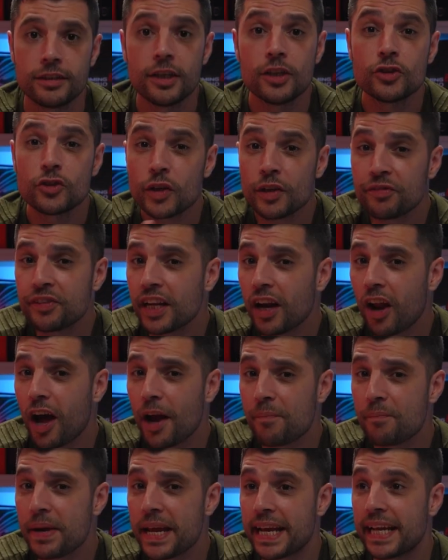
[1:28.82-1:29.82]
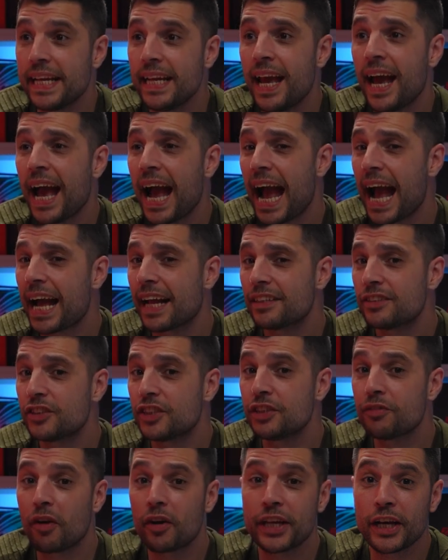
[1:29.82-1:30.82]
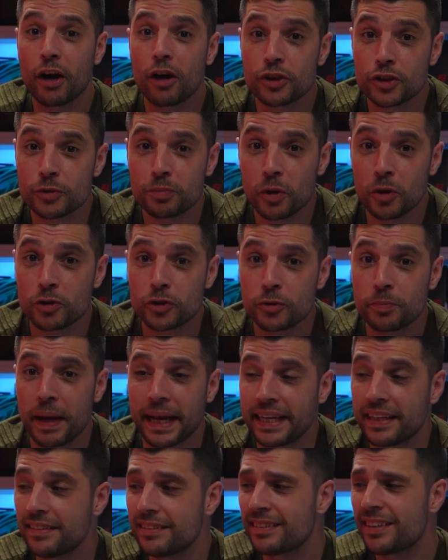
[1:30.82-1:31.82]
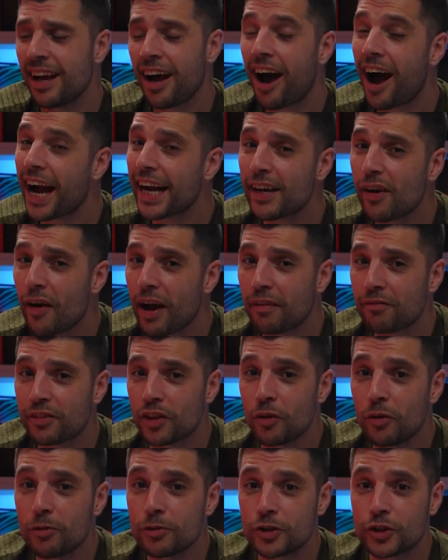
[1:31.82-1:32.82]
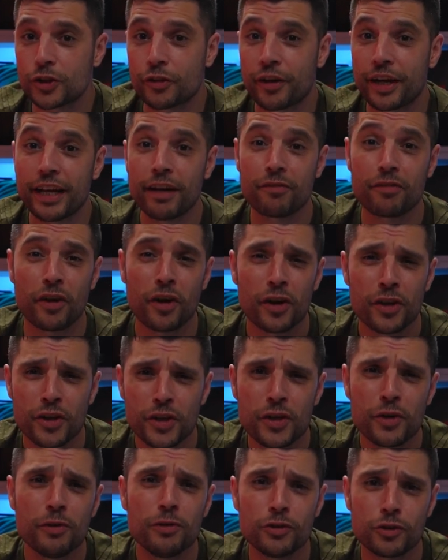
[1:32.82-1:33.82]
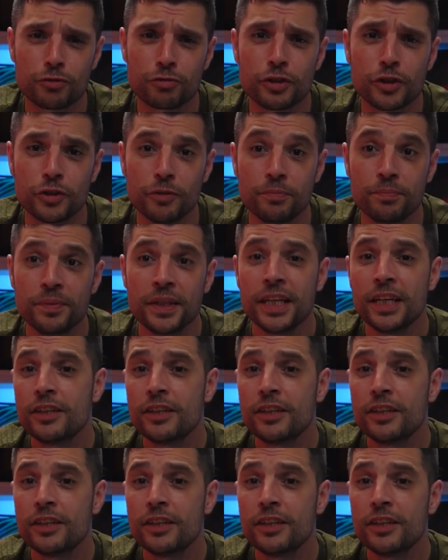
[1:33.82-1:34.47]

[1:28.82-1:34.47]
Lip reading: So if you're like me and you've only got a small space, I don't have the luxury of a huge room.